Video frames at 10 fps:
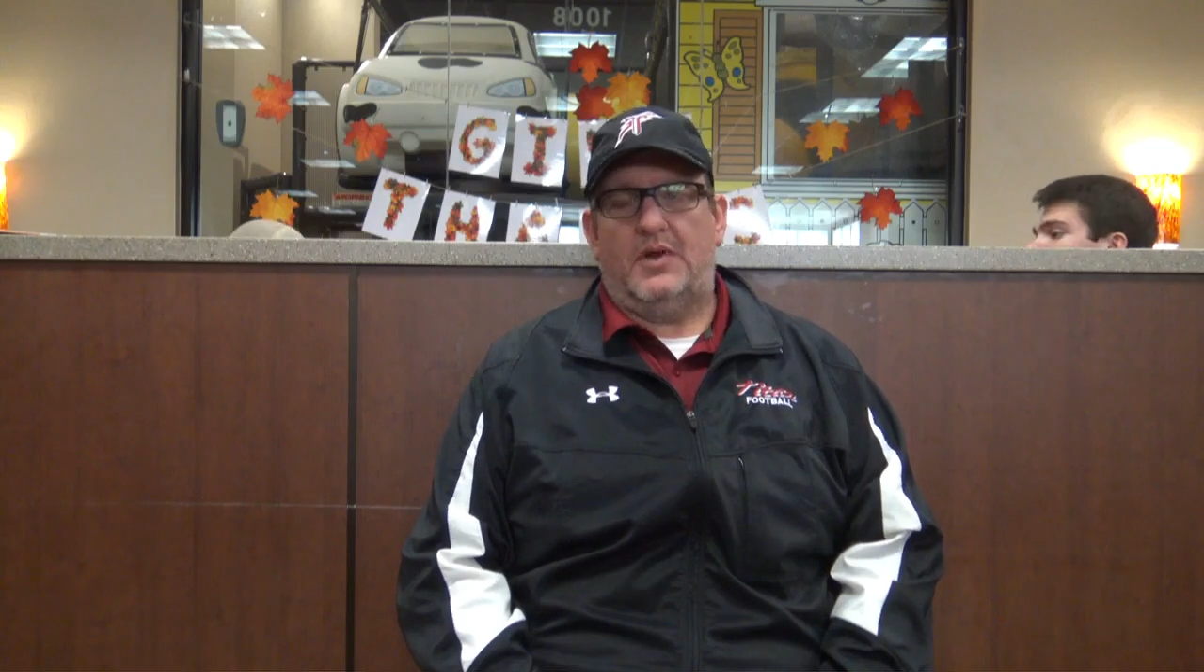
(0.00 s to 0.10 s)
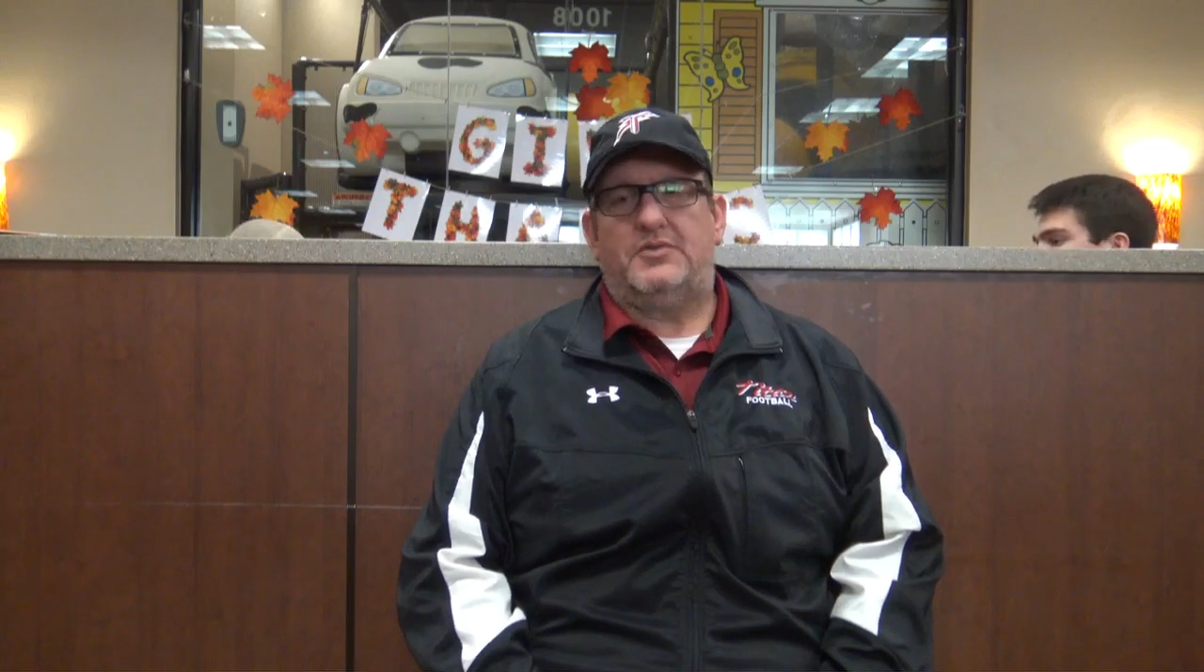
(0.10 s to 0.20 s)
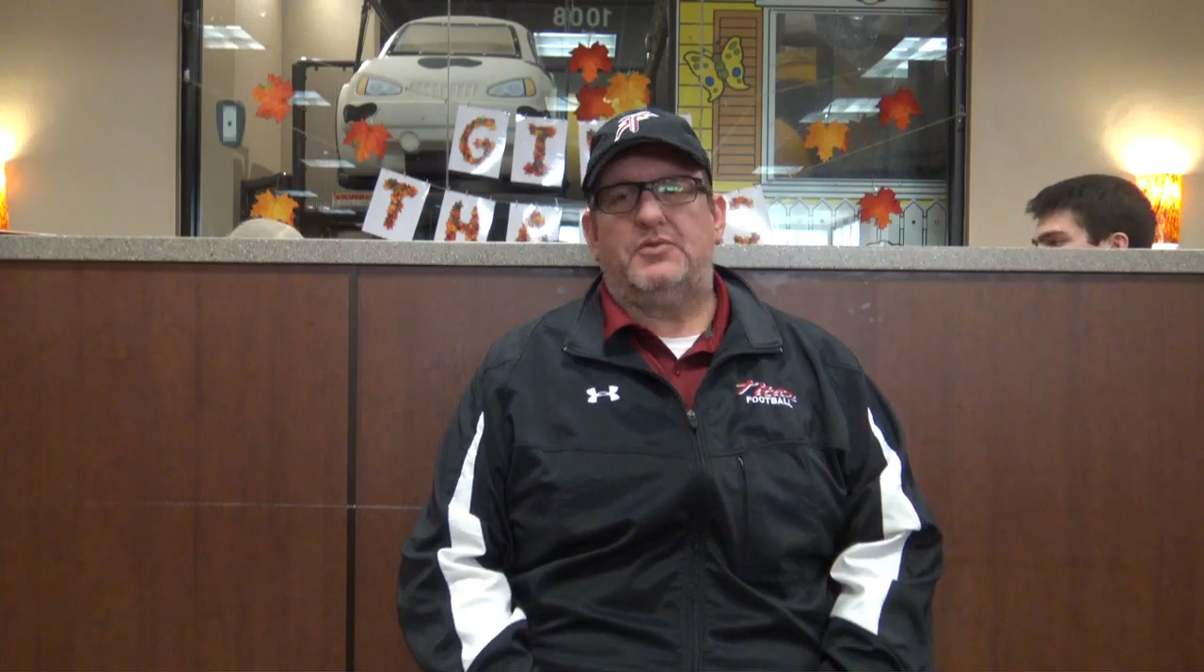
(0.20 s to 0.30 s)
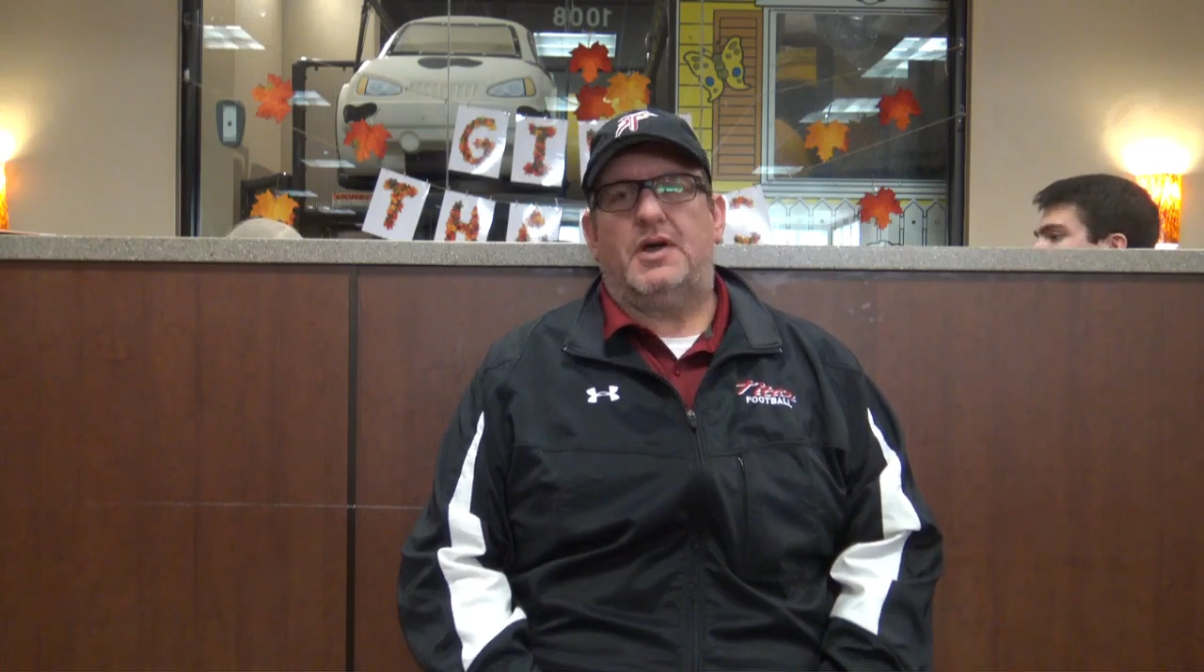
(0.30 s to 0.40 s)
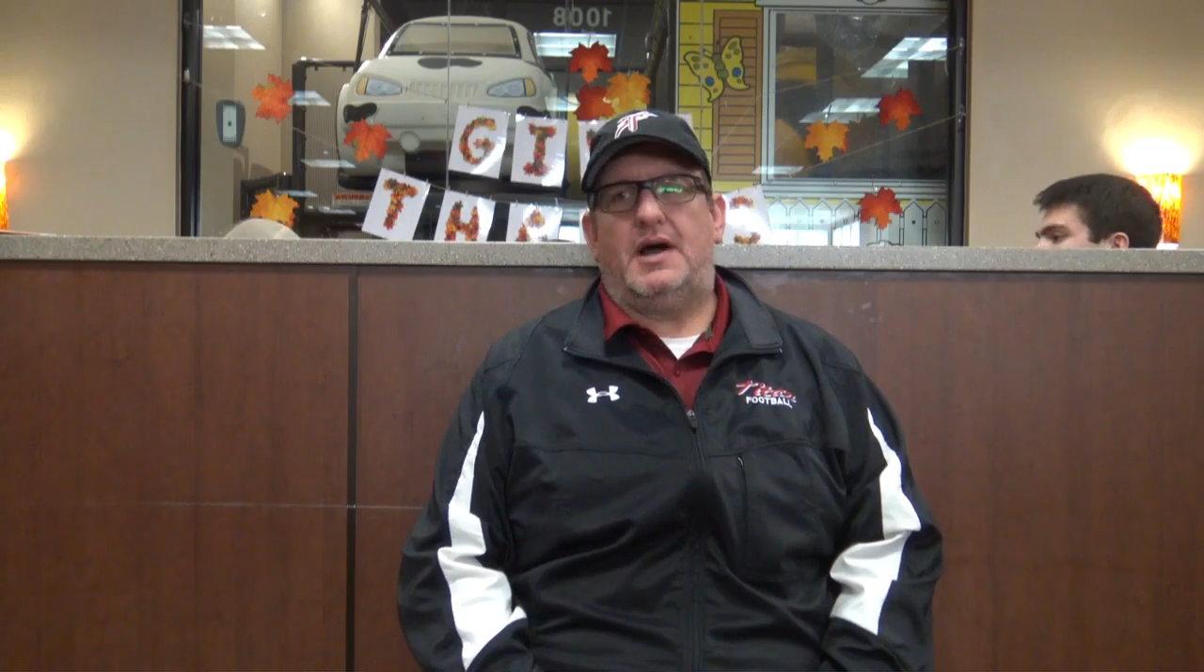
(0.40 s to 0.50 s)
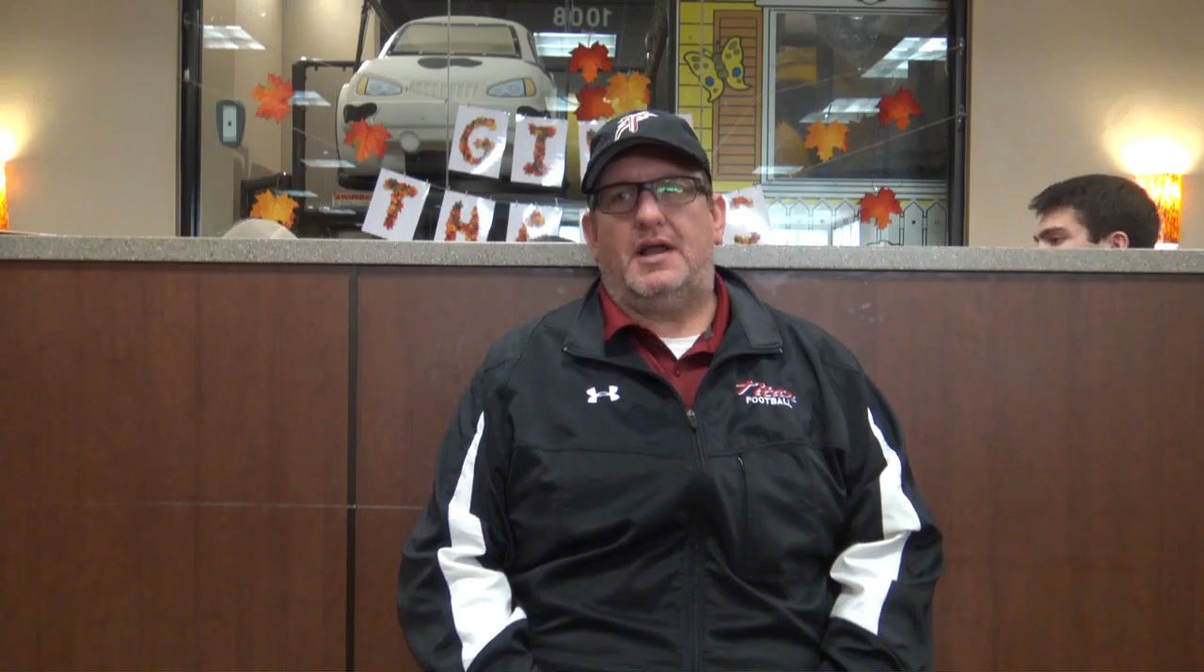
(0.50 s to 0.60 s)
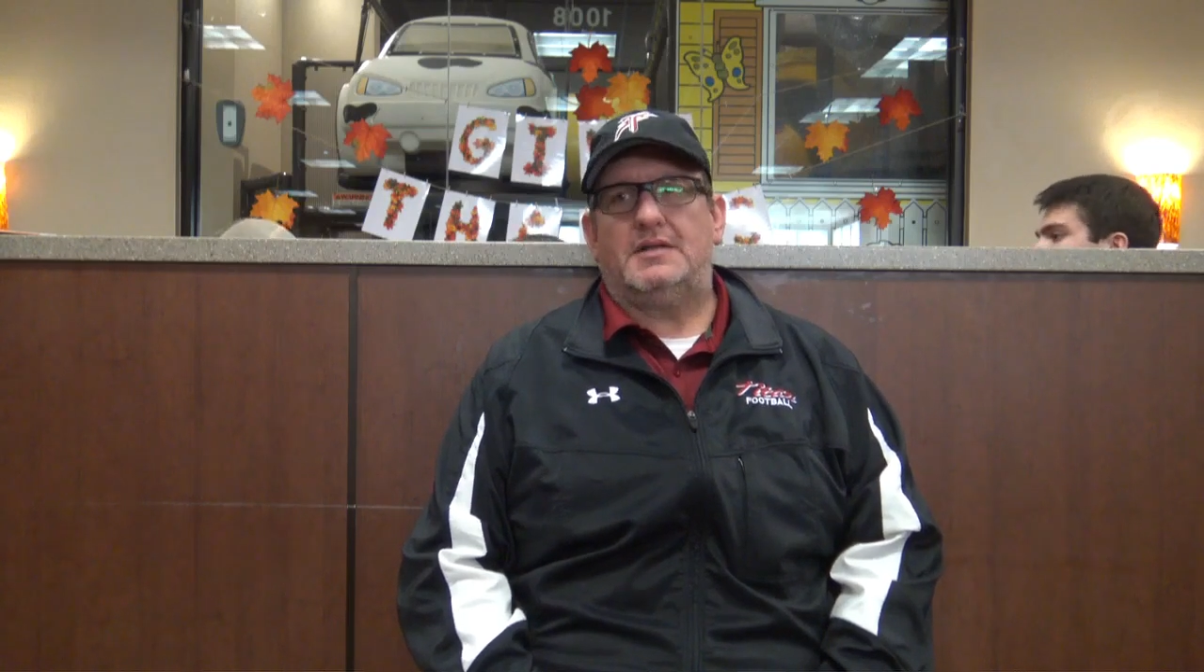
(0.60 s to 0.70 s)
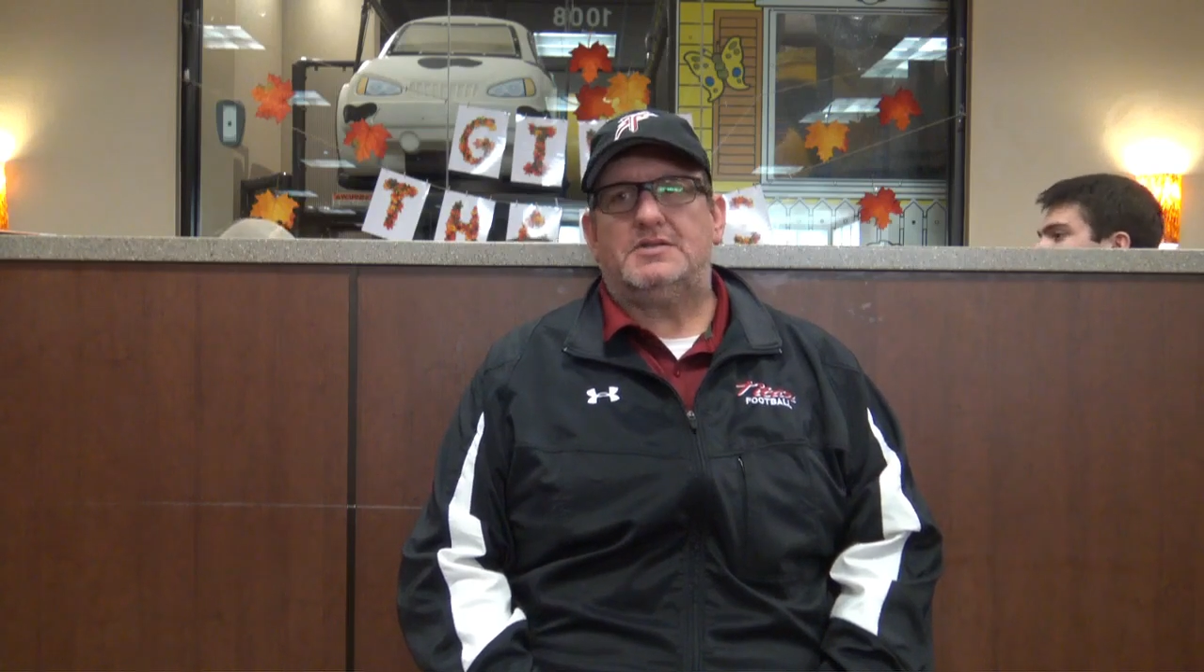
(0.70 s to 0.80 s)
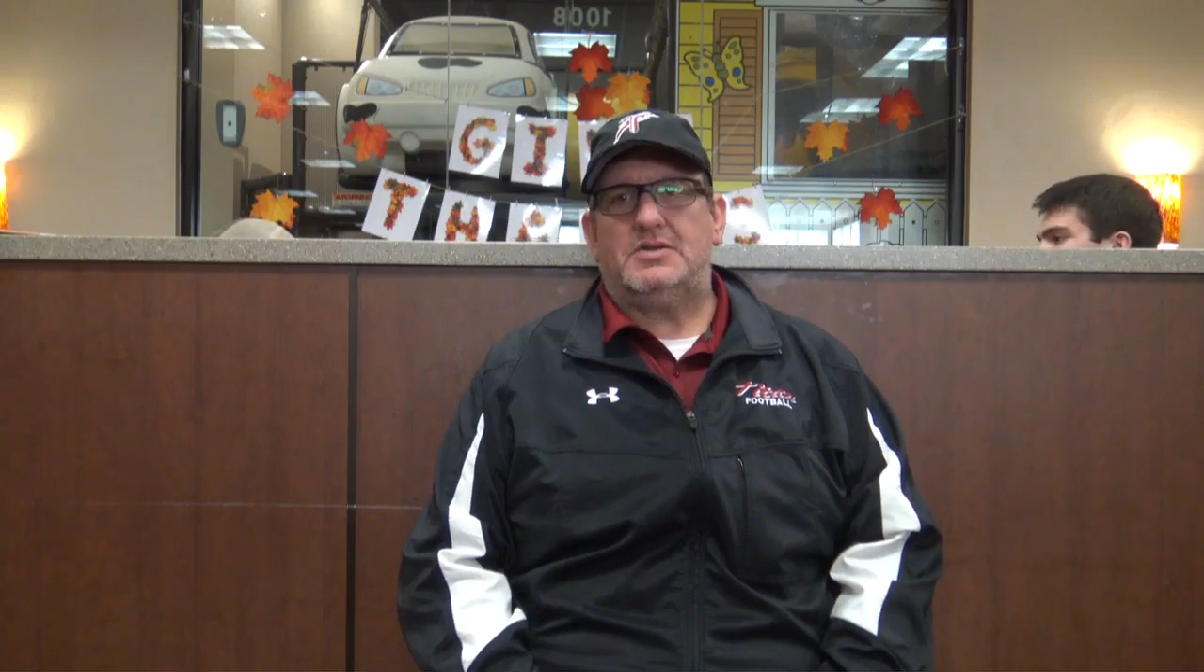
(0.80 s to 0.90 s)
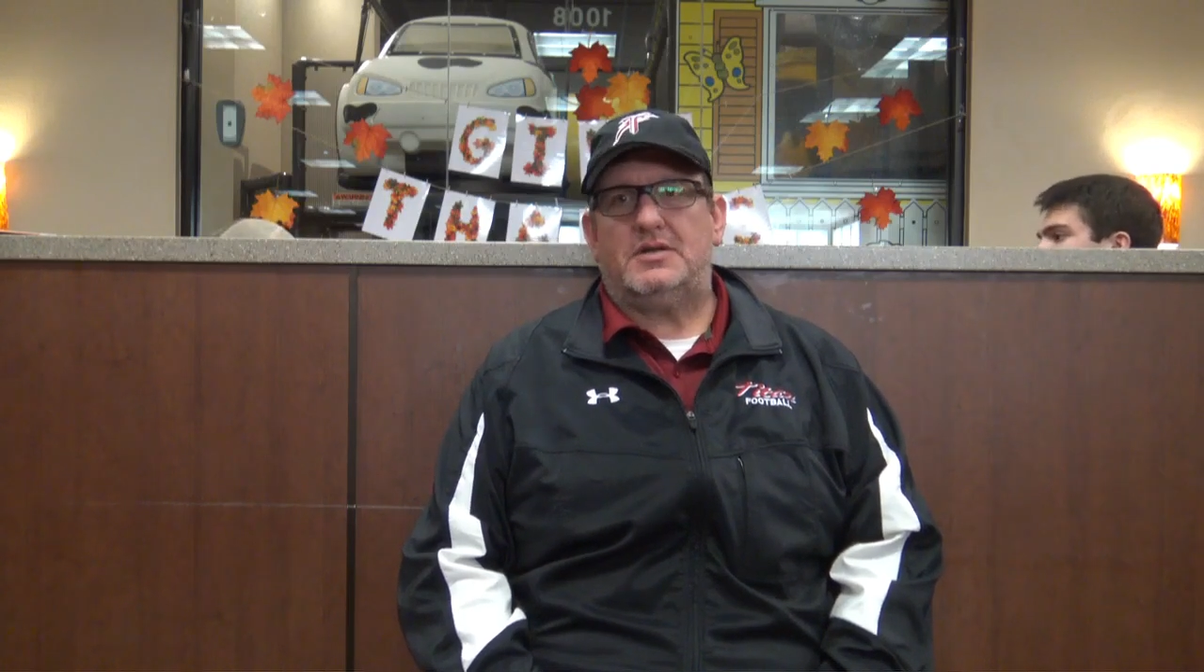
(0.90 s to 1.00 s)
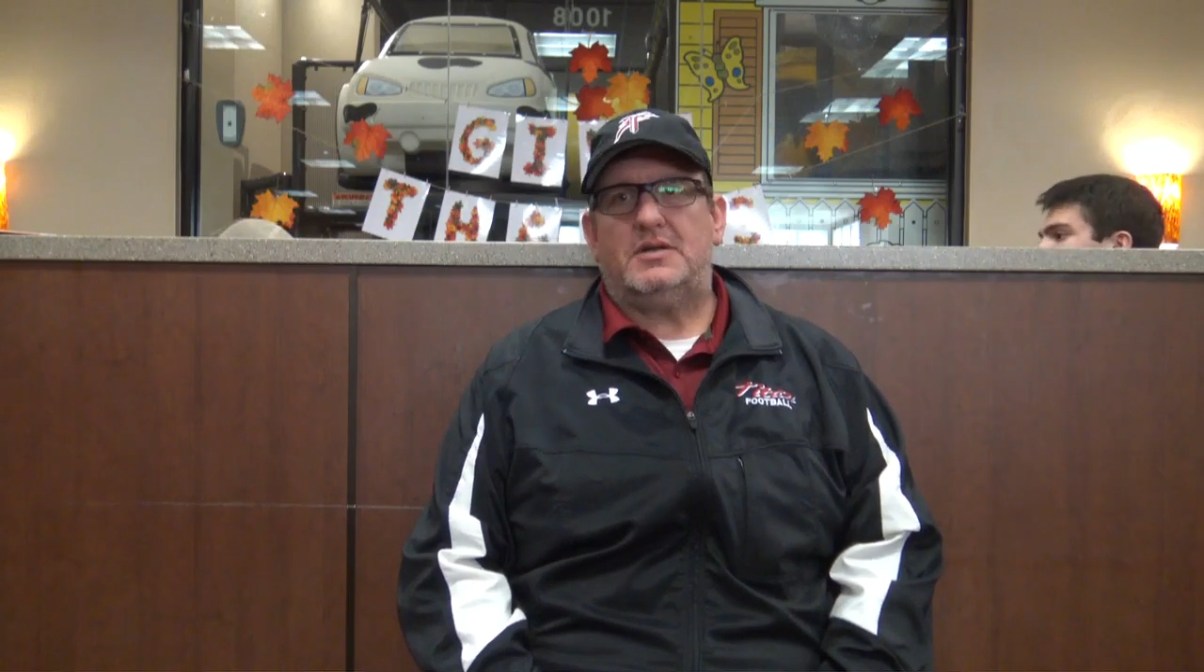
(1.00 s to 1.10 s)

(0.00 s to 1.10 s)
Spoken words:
through college